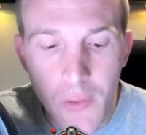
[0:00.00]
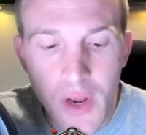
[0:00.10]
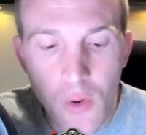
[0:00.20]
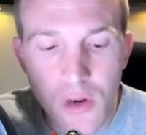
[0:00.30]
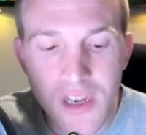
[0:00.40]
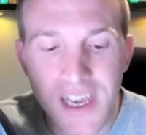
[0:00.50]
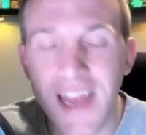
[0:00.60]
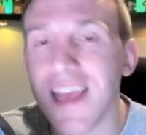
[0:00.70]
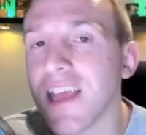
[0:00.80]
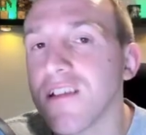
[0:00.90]
Now, in order to
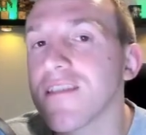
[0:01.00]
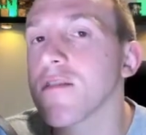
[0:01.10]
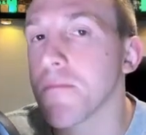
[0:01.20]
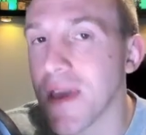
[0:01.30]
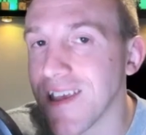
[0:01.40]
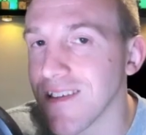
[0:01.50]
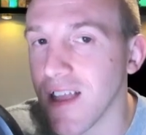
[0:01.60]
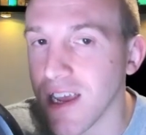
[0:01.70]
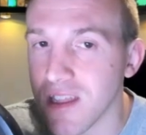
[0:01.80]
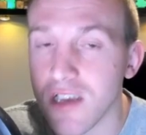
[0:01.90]
get into the
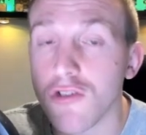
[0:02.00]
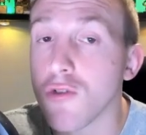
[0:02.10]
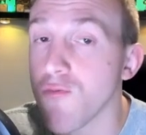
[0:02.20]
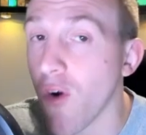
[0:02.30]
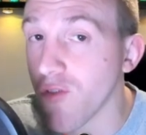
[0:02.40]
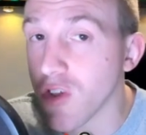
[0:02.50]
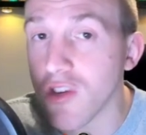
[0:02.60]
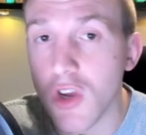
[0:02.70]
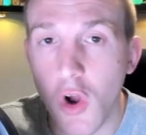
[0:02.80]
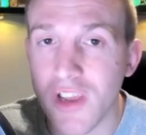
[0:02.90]
base like this, you've
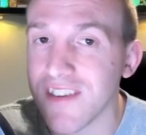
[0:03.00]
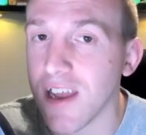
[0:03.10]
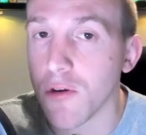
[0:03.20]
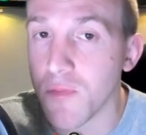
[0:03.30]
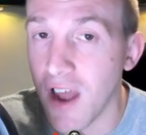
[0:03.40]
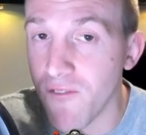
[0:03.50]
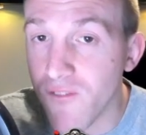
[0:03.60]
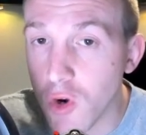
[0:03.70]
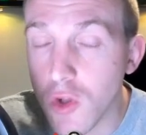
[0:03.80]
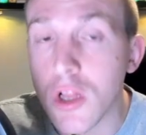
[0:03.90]
obviously got to set up that
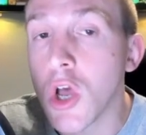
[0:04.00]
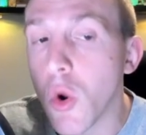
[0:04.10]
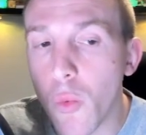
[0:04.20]
funnel,